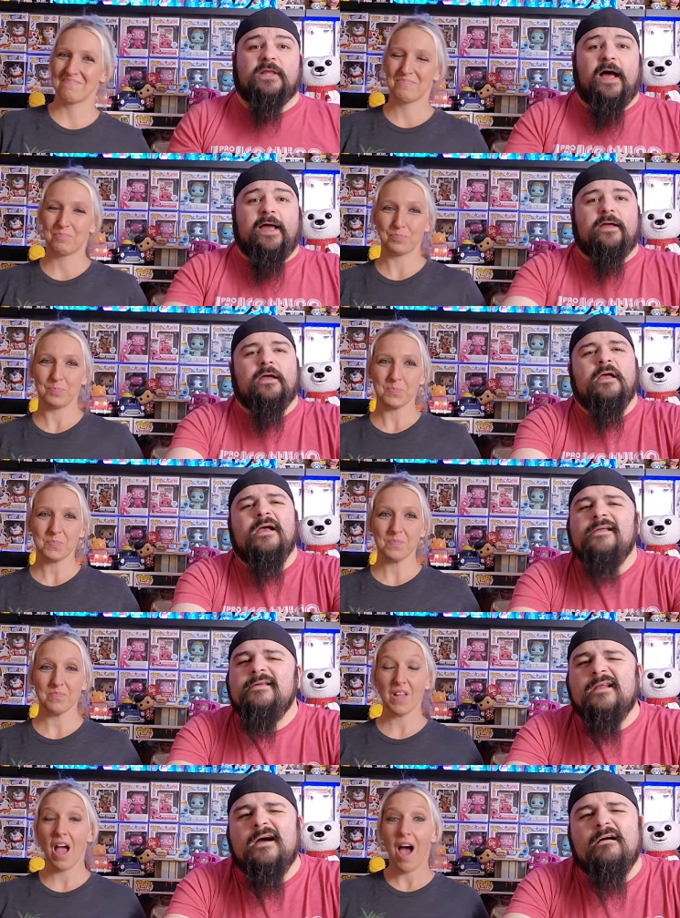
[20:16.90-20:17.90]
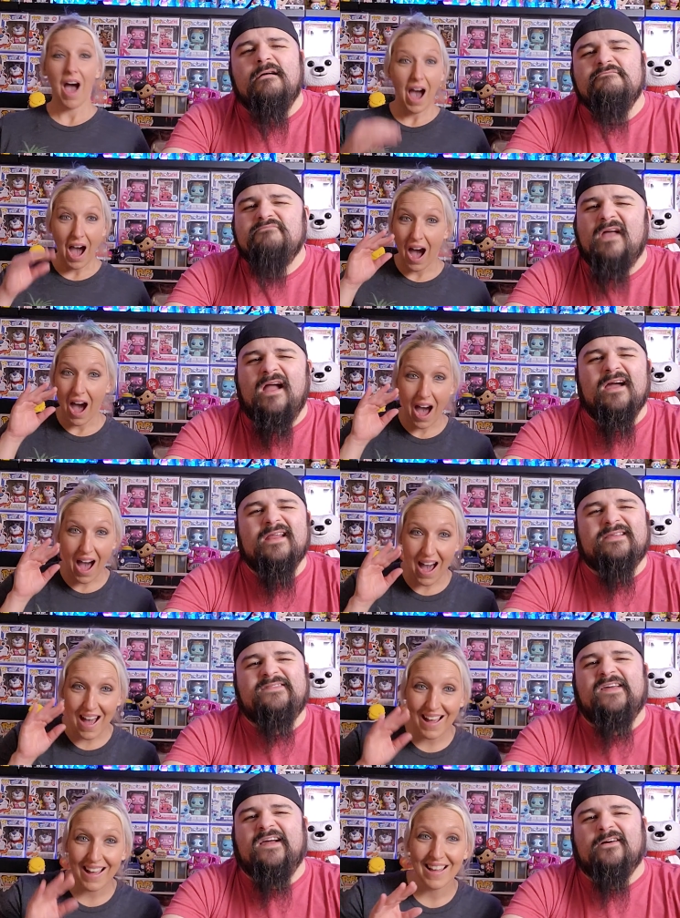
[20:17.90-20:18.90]
Speaker 1: like, you know, I got a
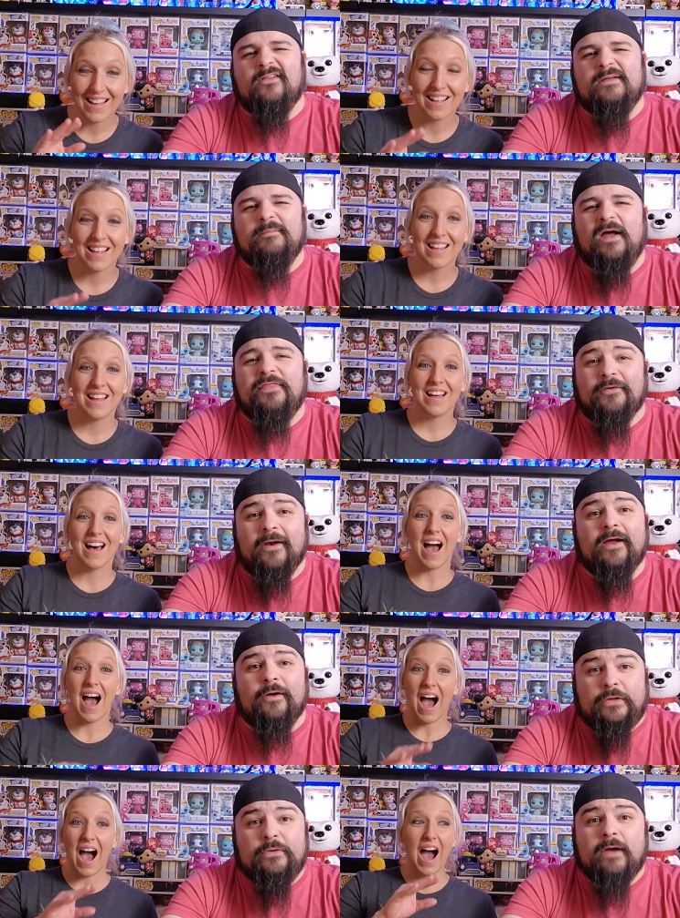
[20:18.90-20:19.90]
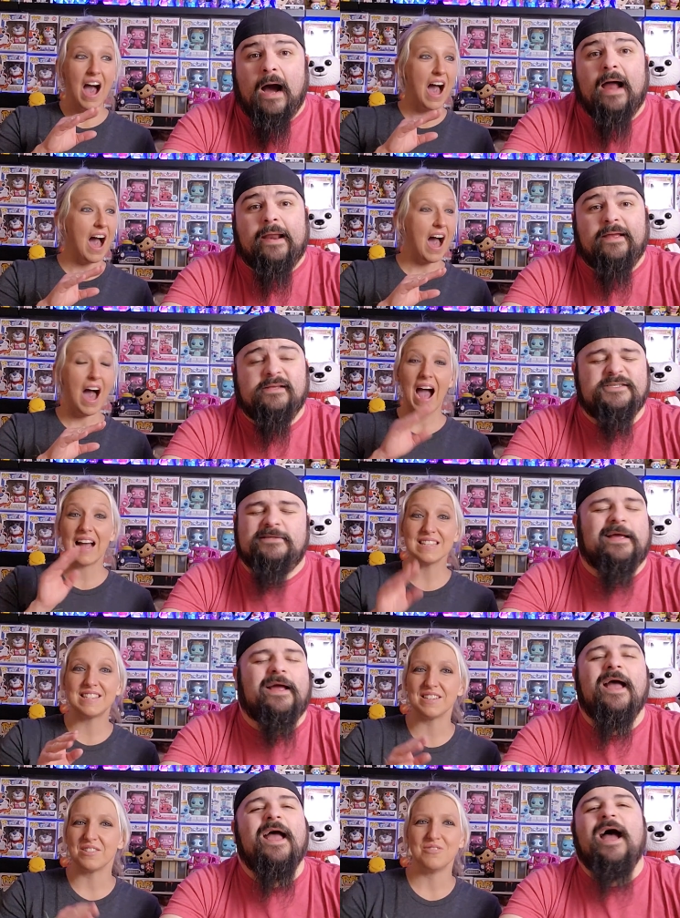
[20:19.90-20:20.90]
tickle in my throat. I go, you got it. And she's I
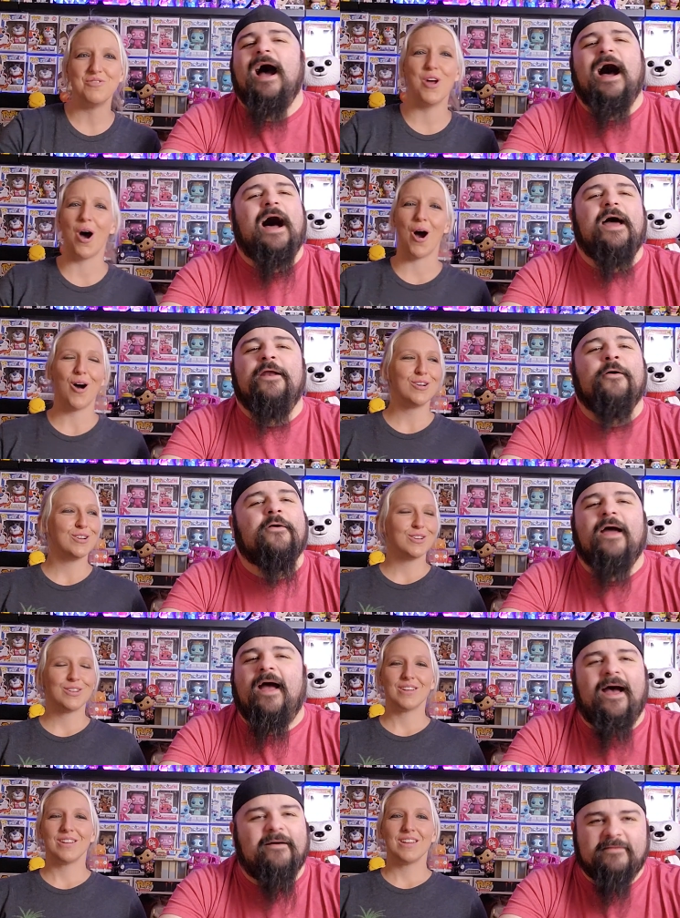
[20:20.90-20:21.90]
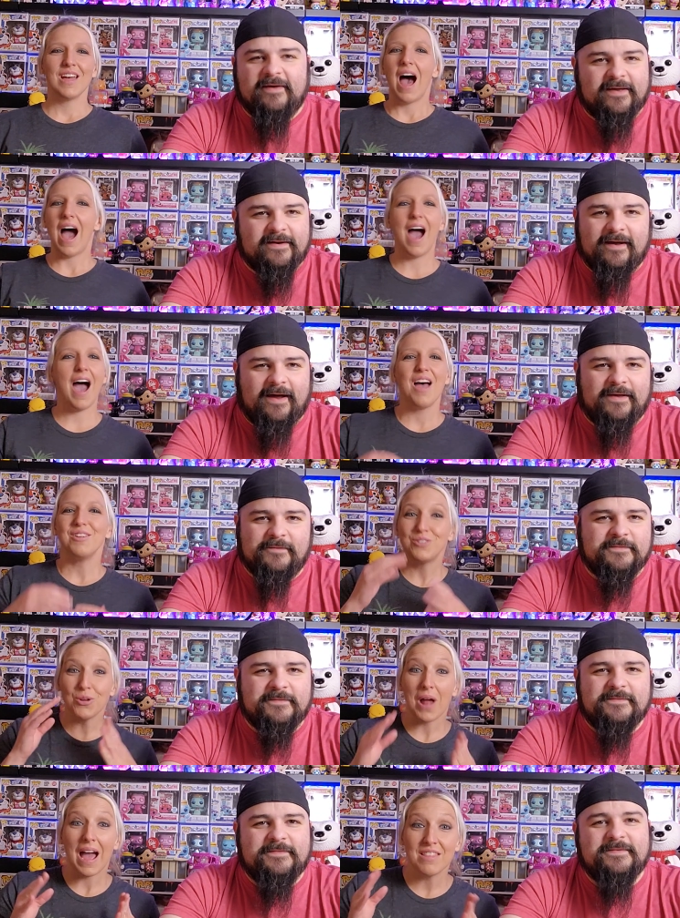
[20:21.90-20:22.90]
like, no. I don't have it. I
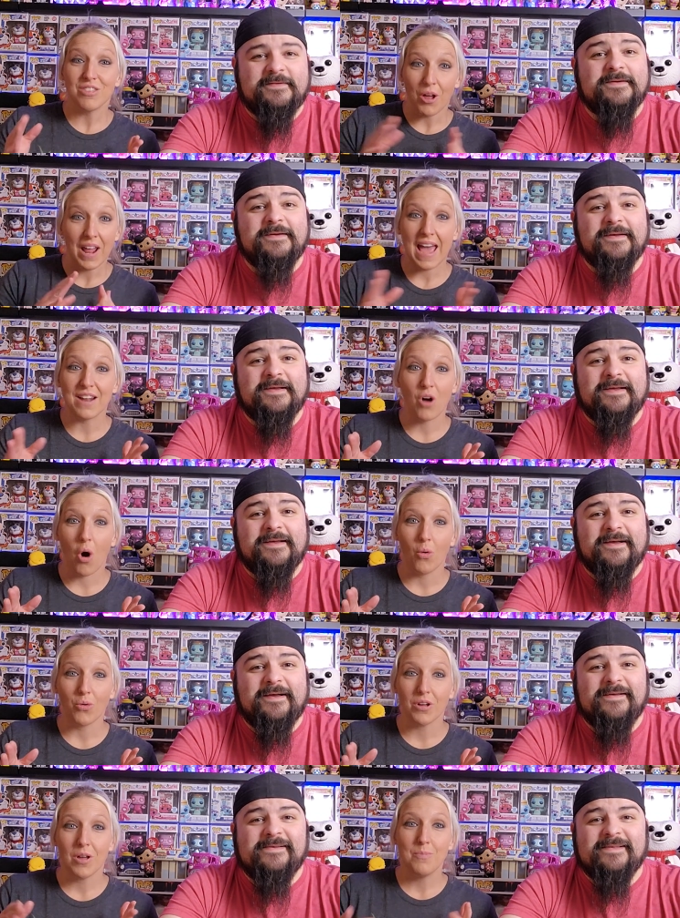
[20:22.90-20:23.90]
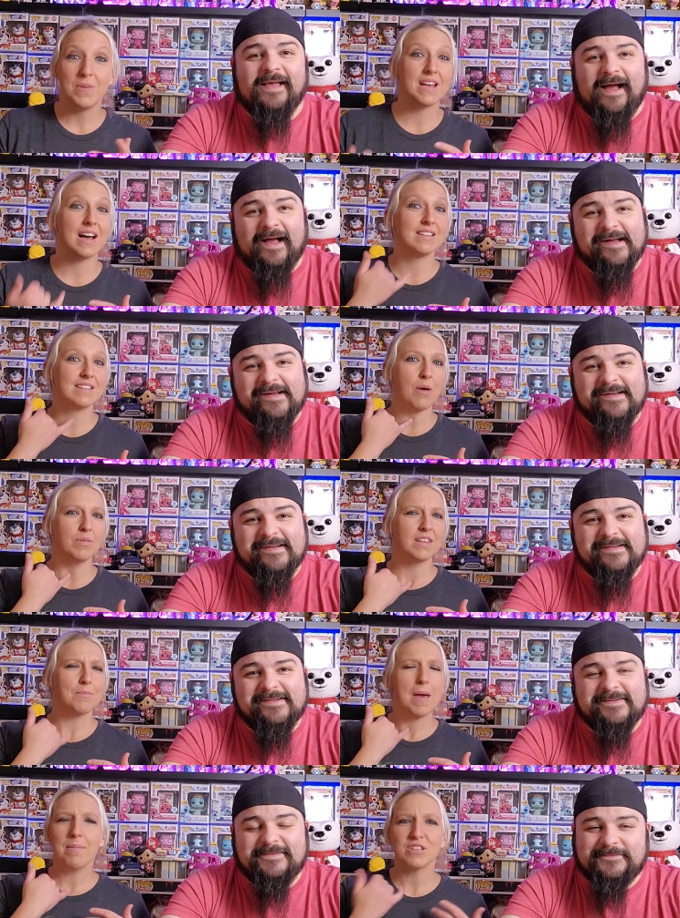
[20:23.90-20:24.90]
dude,
Speaker 2: I thought I had a cold yeah. because I was
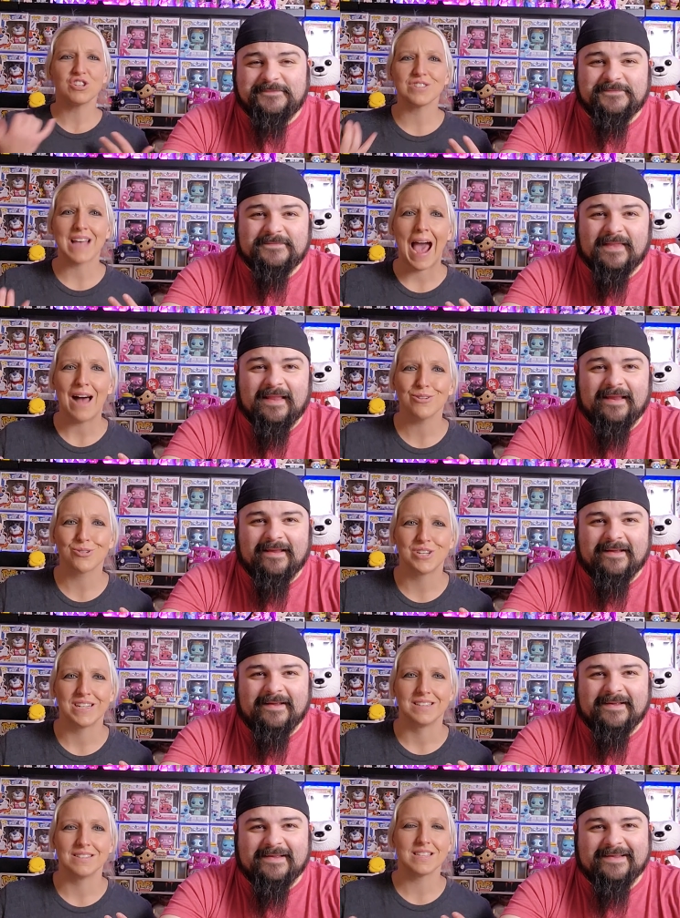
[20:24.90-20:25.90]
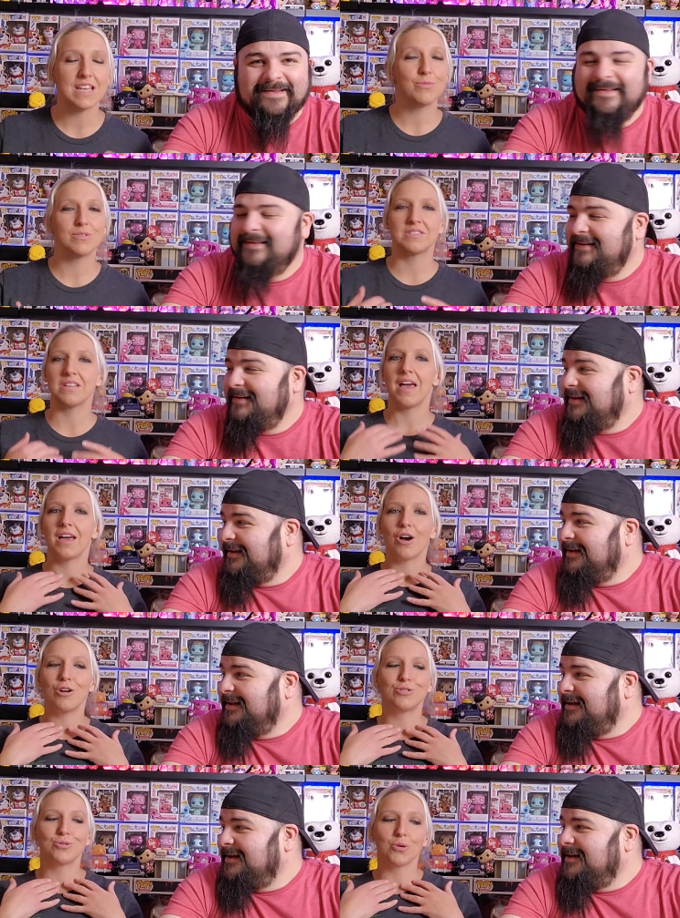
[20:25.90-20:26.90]
like, maybe it's just allergies. It was like
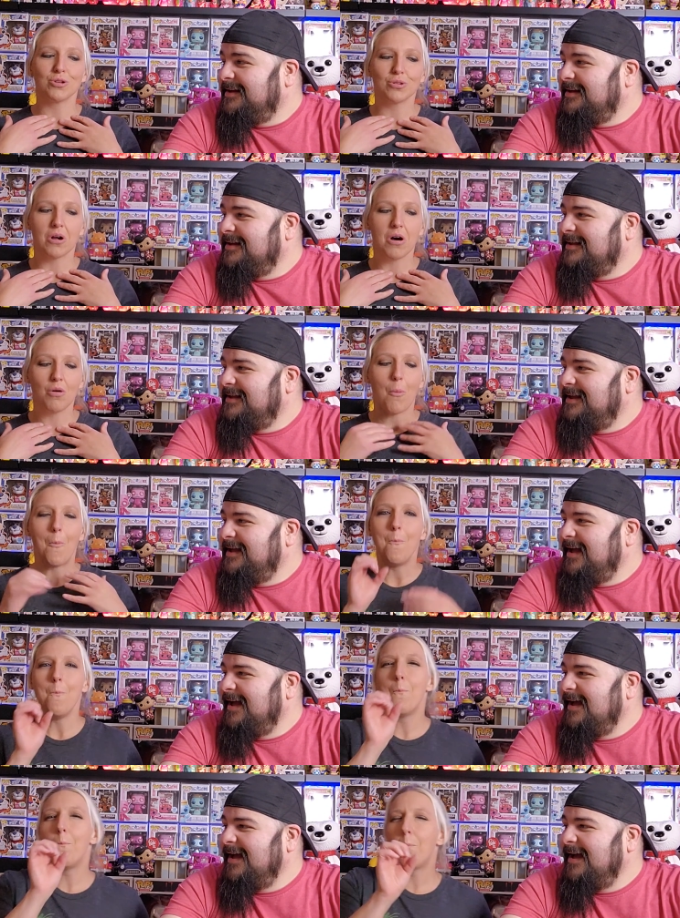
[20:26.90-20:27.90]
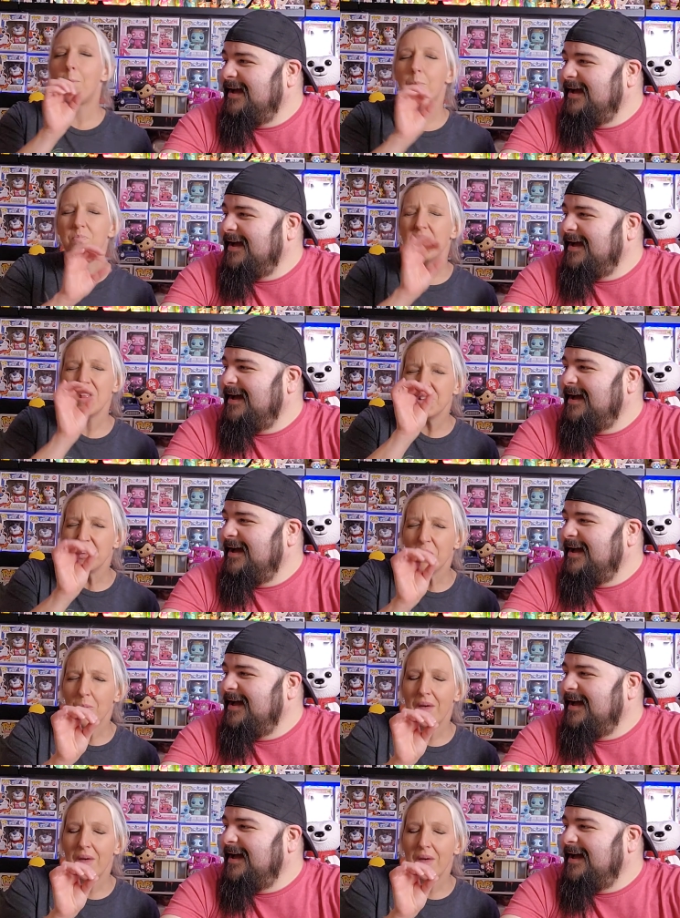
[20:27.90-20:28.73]
a sore throat, a little